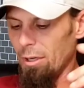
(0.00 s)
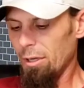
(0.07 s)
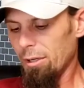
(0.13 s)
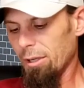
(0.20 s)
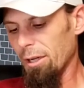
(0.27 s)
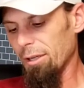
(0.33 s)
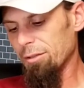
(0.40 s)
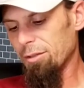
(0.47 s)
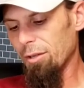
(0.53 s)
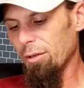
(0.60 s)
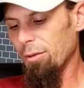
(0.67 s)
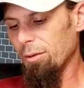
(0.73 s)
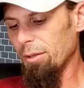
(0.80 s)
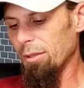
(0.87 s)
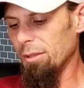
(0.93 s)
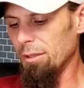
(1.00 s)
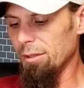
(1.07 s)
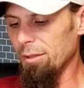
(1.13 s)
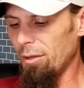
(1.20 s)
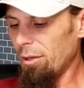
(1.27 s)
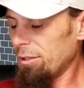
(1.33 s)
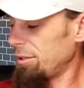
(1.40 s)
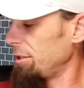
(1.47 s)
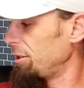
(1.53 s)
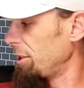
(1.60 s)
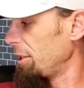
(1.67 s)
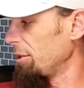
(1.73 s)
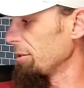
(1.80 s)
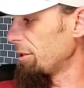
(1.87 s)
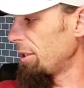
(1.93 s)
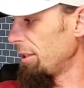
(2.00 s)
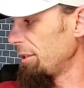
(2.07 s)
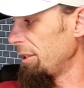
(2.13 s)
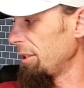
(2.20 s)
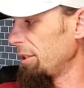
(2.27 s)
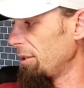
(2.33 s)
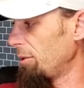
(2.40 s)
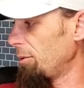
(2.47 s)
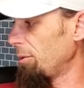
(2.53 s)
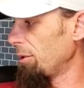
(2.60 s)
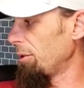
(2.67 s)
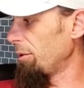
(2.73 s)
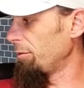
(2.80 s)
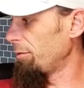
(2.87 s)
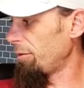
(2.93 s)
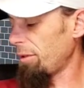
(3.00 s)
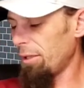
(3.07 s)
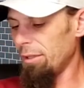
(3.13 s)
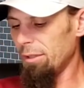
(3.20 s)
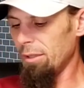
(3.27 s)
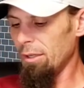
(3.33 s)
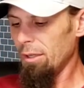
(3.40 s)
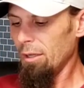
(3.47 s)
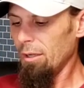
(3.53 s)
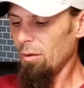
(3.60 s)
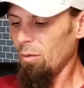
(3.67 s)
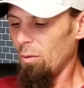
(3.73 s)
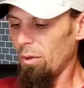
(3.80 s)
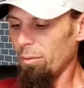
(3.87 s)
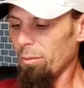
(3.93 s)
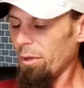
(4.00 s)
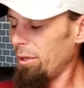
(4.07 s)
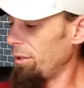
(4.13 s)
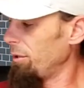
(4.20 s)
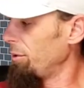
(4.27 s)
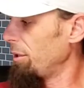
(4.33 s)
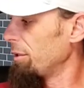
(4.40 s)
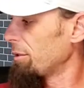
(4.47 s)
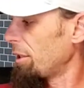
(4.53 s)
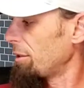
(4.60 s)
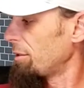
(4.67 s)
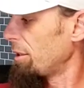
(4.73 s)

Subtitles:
Okay, so the RC channels that I did get a hold of, and what I'm going to do is I